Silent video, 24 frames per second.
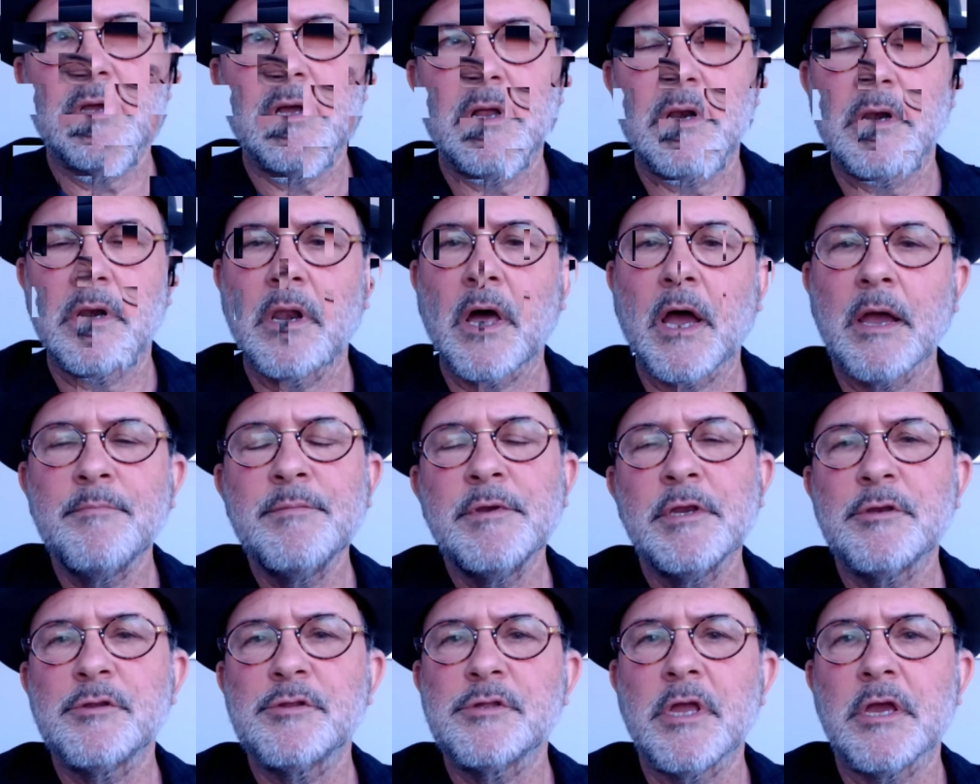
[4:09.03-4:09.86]

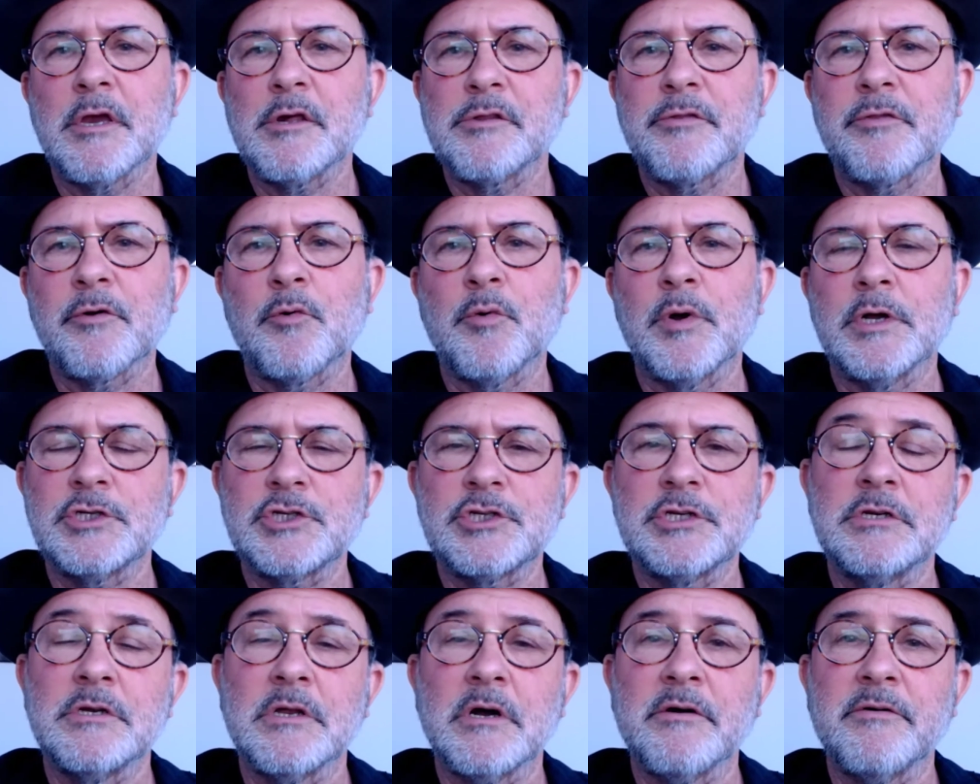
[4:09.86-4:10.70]
Leibniz takes the
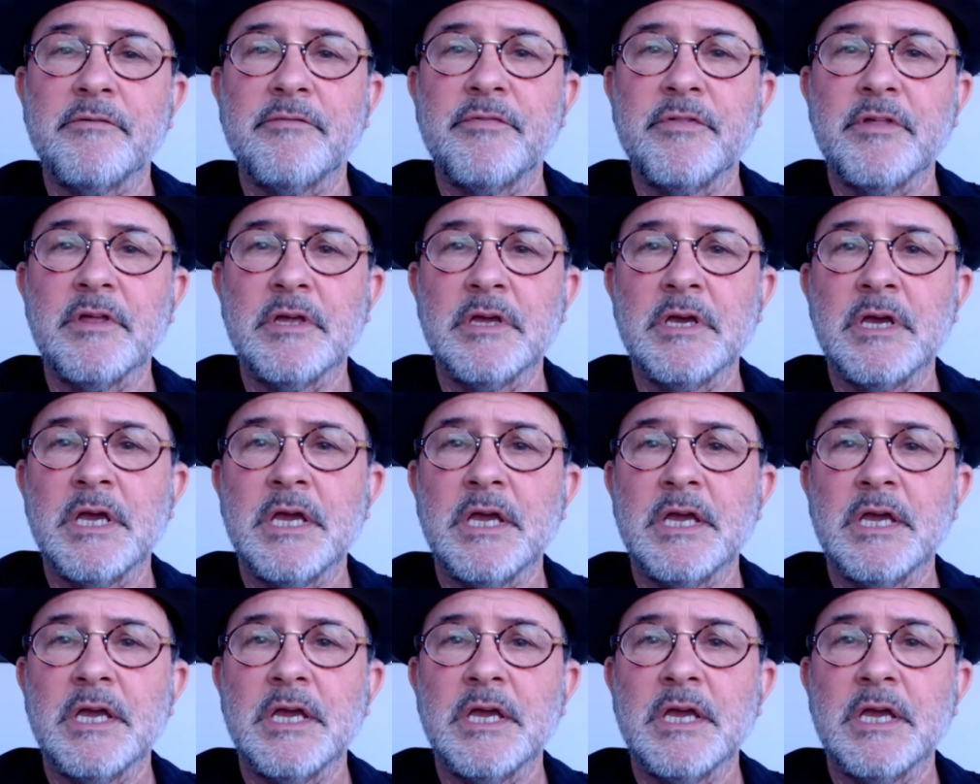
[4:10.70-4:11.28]
question of the